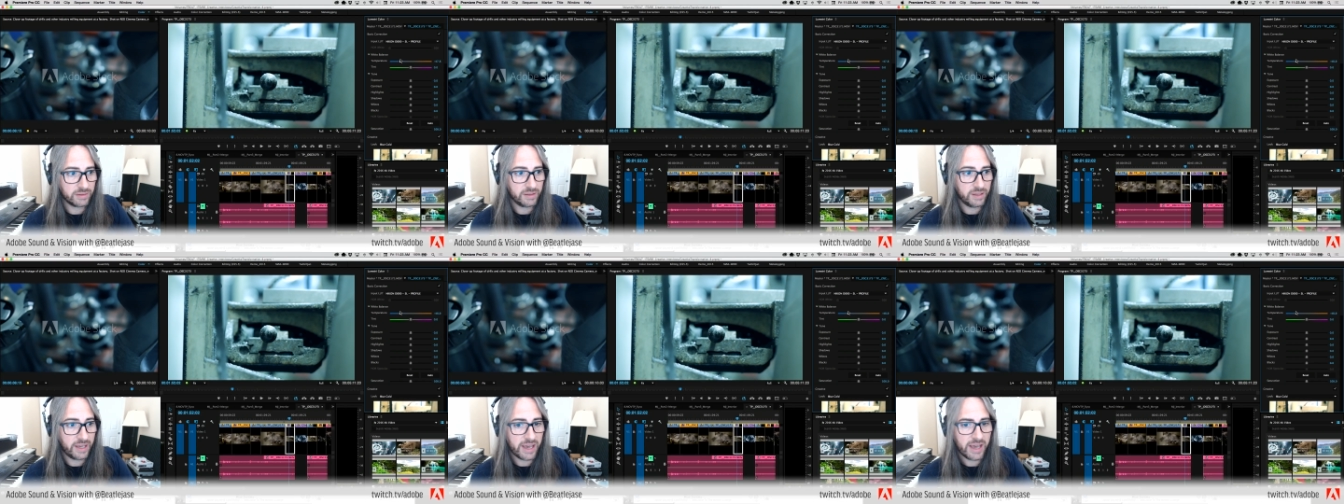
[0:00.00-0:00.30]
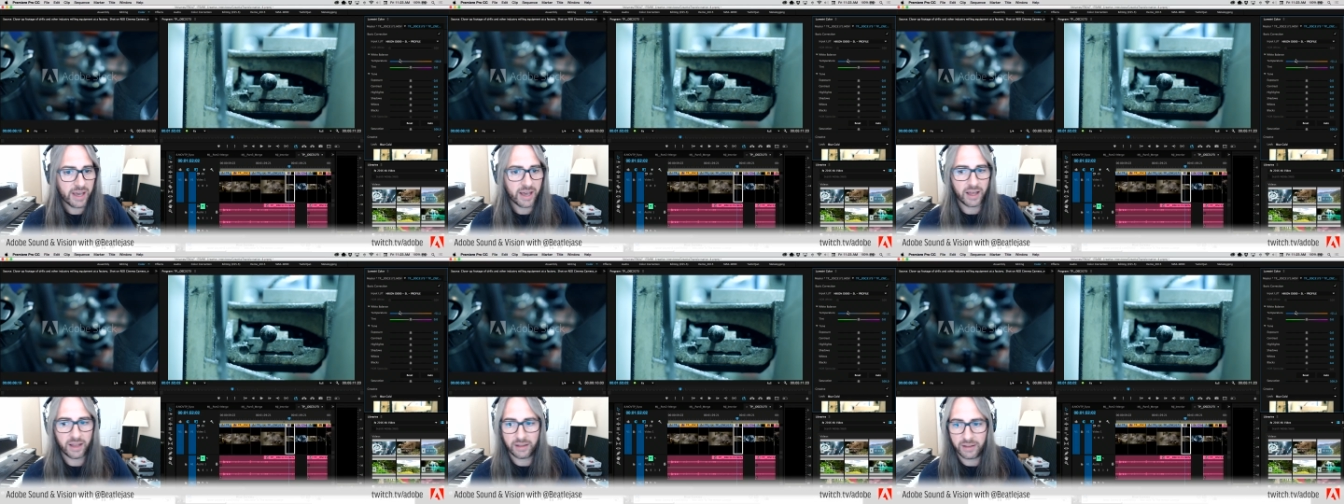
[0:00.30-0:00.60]

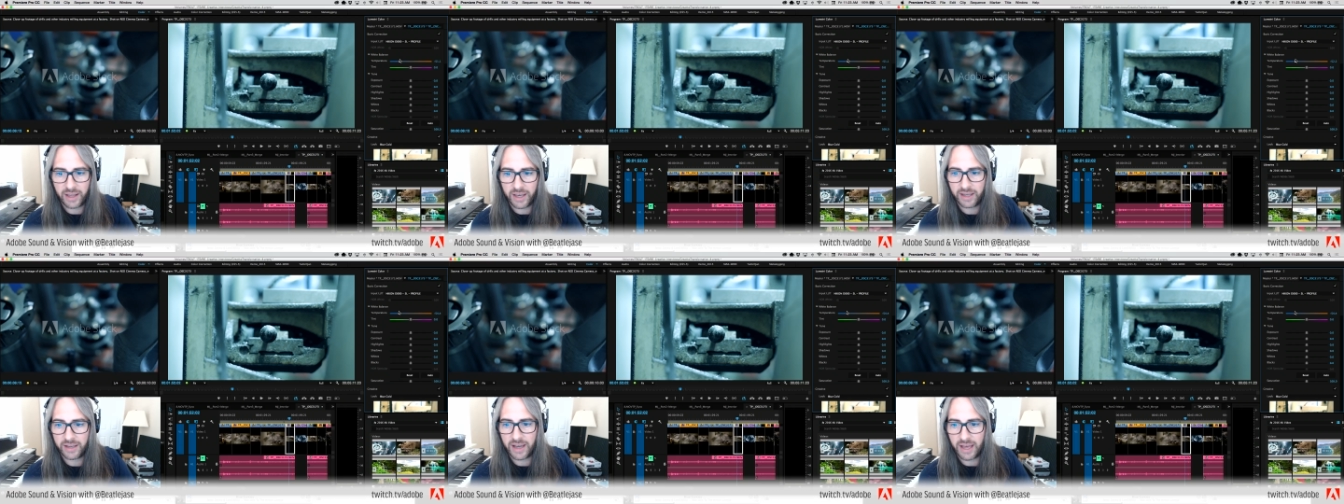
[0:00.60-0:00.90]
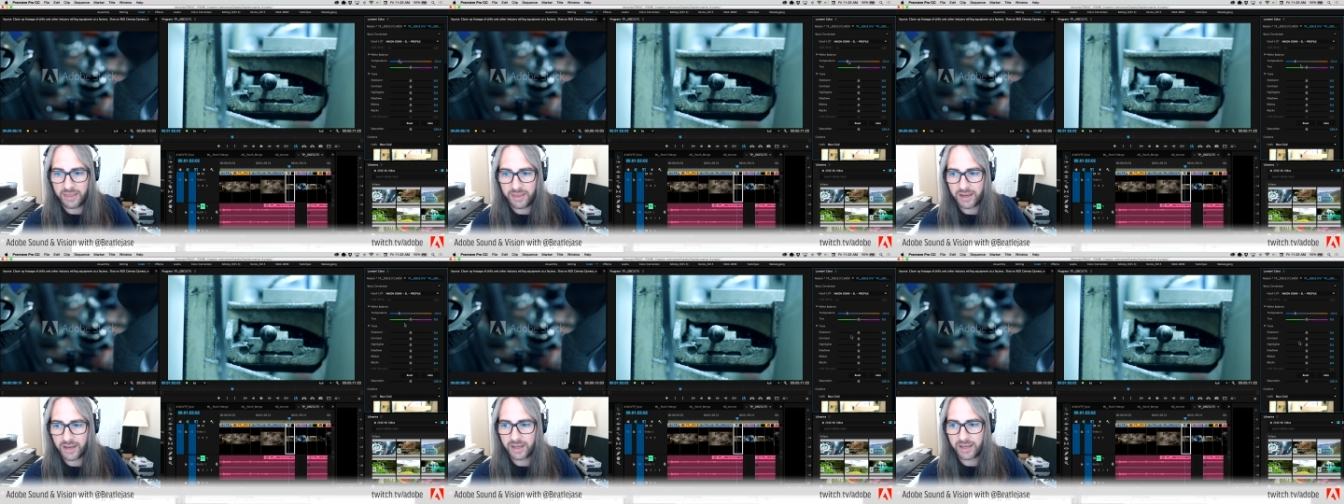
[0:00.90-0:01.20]
yeah,
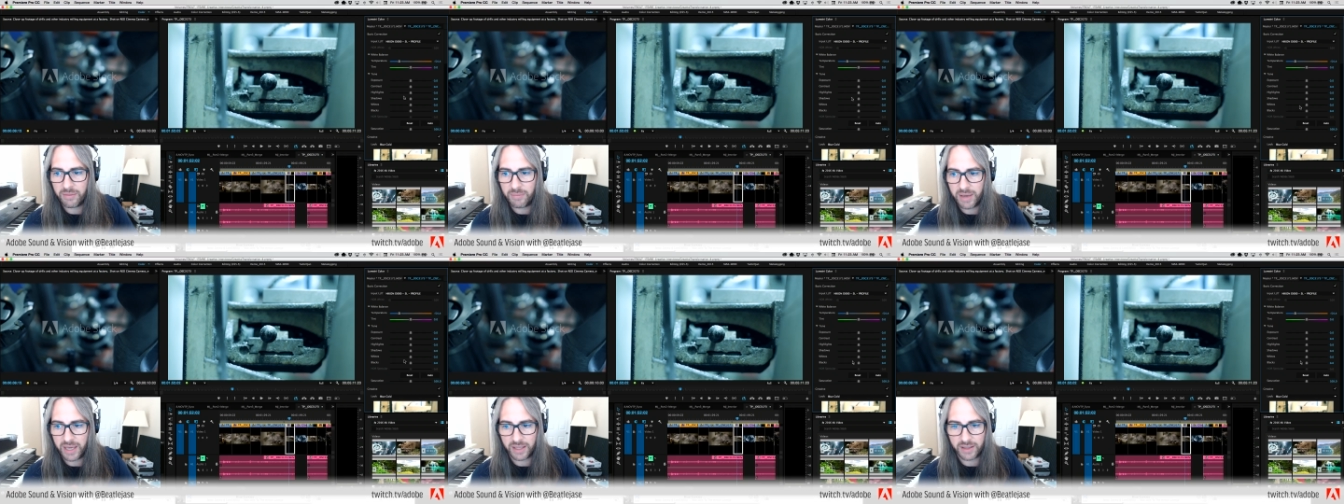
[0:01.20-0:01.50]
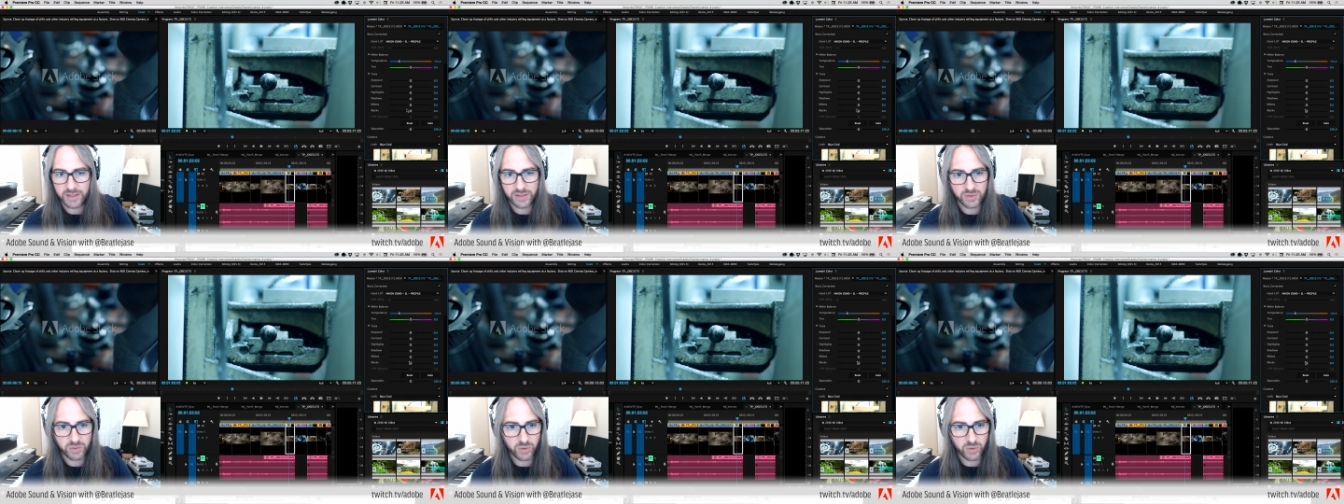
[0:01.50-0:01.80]
like I think I can
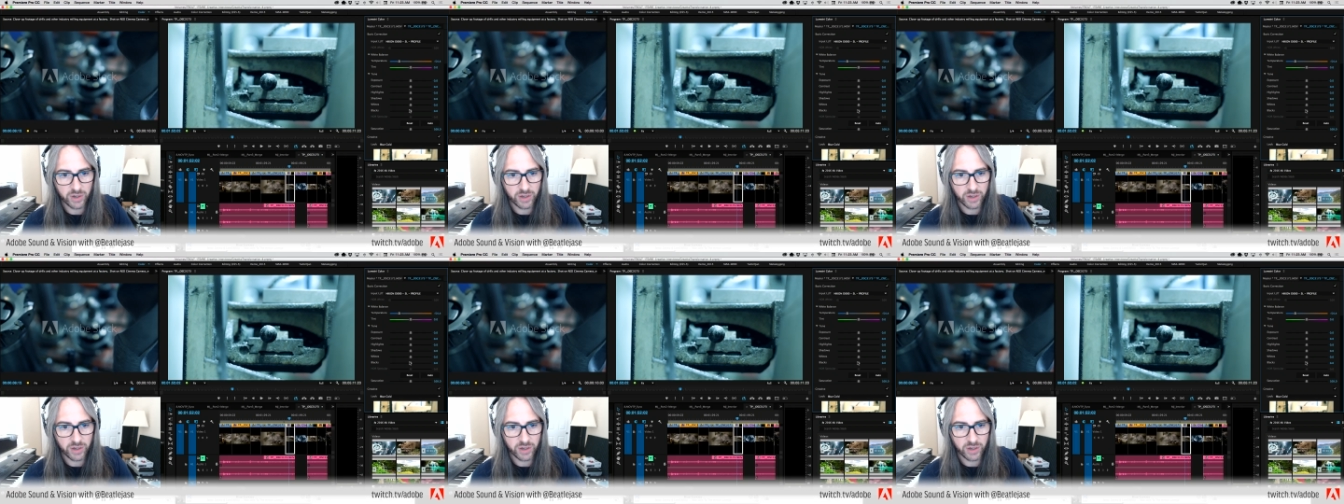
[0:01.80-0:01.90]
make this